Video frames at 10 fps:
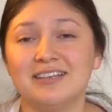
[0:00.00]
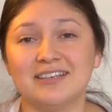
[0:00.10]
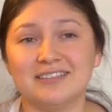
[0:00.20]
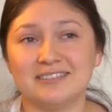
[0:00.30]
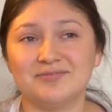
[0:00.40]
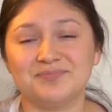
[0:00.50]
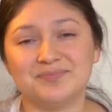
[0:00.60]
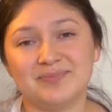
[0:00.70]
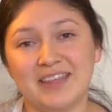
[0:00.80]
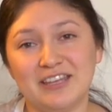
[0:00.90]
And
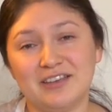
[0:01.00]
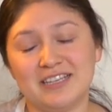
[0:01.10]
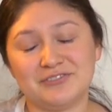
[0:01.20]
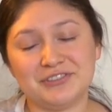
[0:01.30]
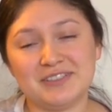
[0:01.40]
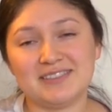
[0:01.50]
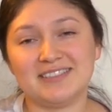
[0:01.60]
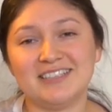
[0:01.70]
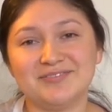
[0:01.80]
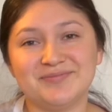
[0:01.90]
thank you guys for
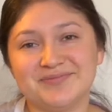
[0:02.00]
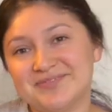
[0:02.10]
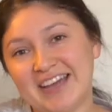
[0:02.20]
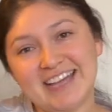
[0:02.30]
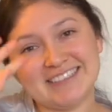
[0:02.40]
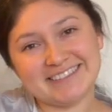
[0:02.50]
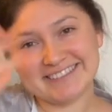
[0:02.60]
listening. Bye.